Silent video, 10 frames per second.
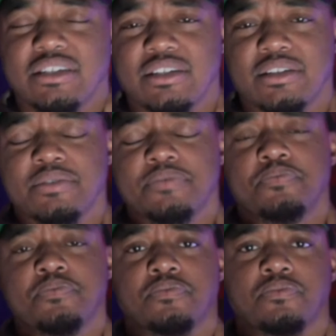
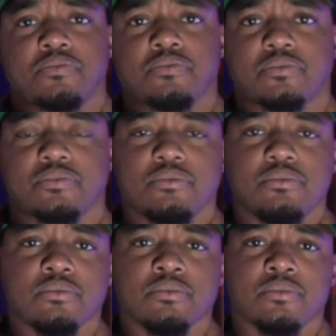
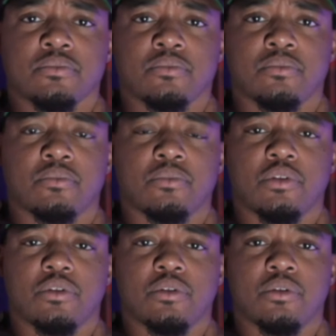
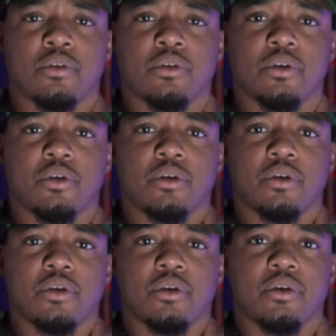
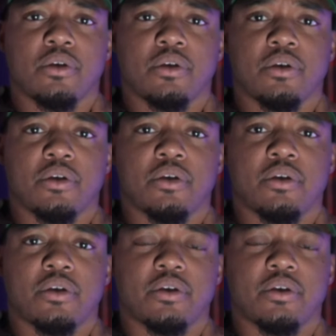Nothing is said.